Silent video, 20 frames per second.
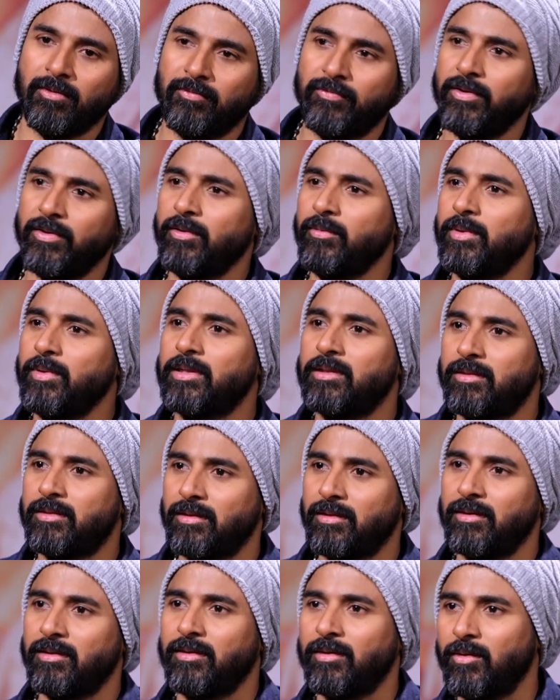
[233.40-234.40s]
fear with
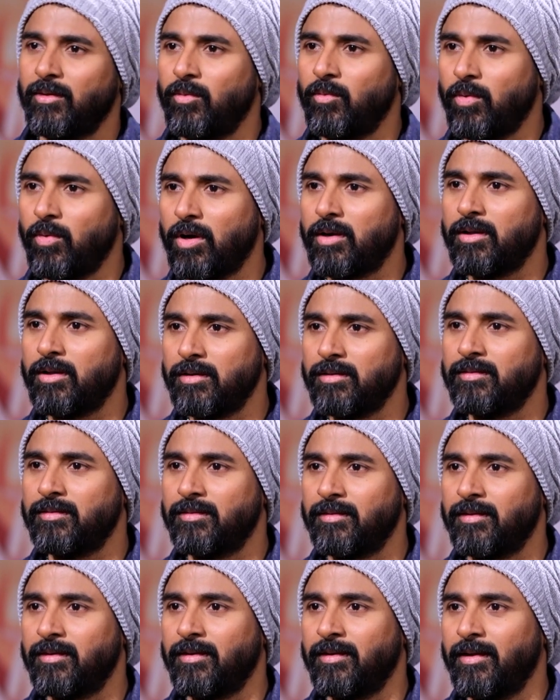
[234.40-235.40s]
waters.
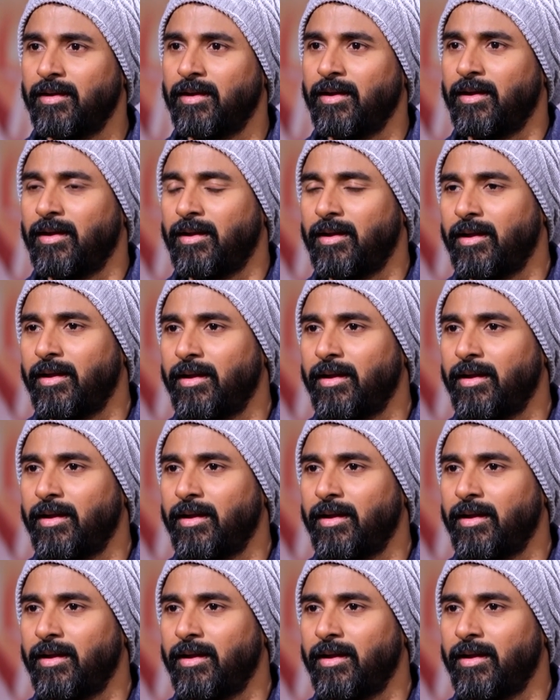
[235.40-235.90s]
Oh.